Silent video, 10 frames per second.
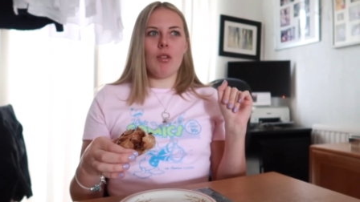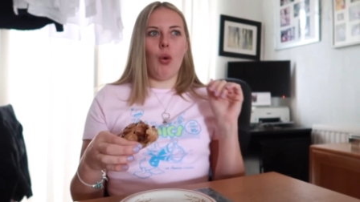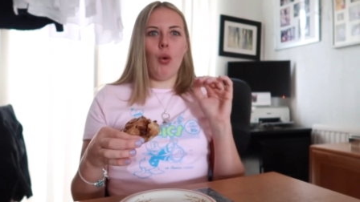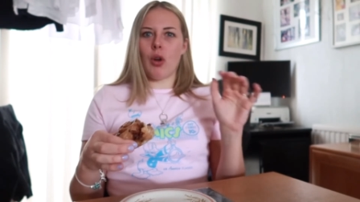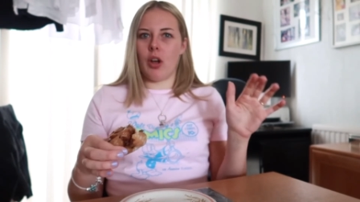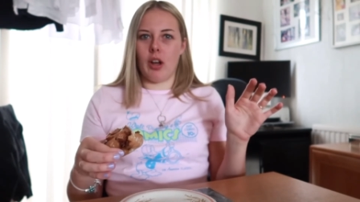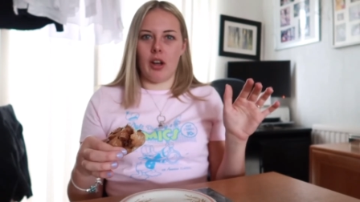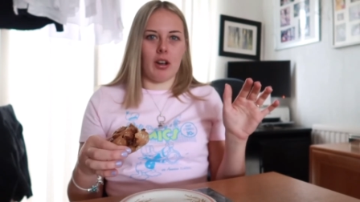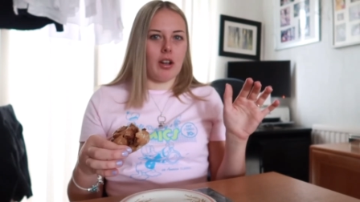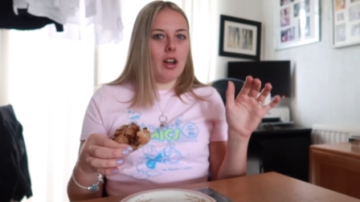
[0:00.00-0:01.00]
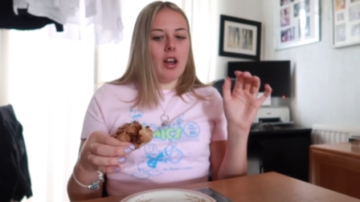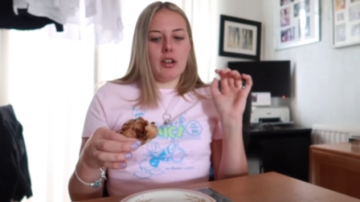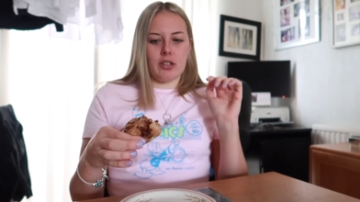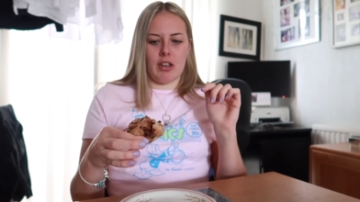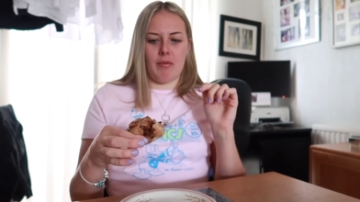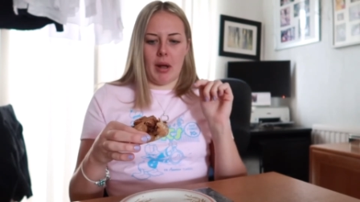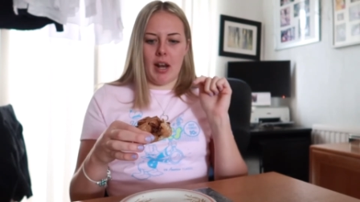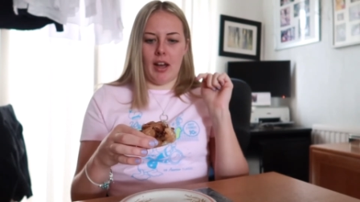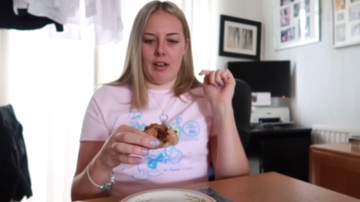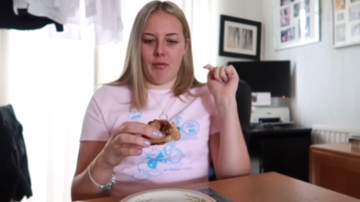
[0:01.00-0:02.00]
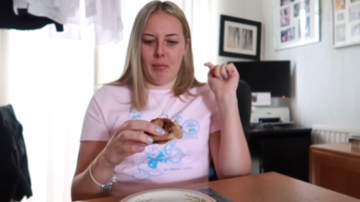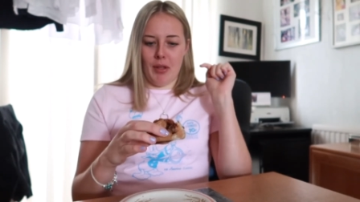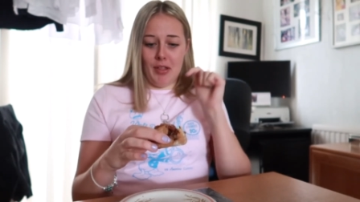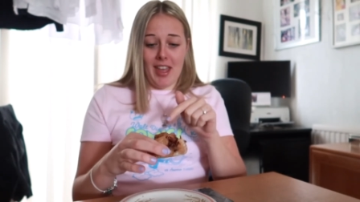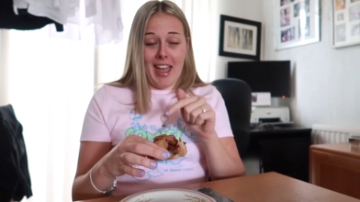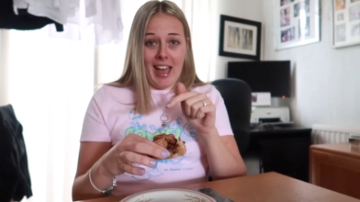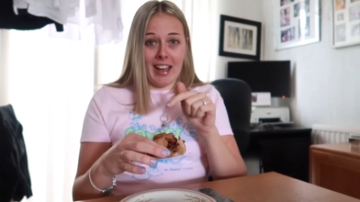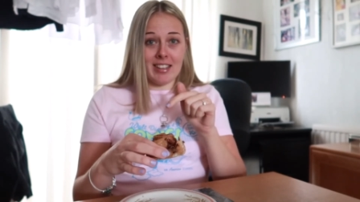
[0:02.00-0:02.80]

or cook to save my life, but this.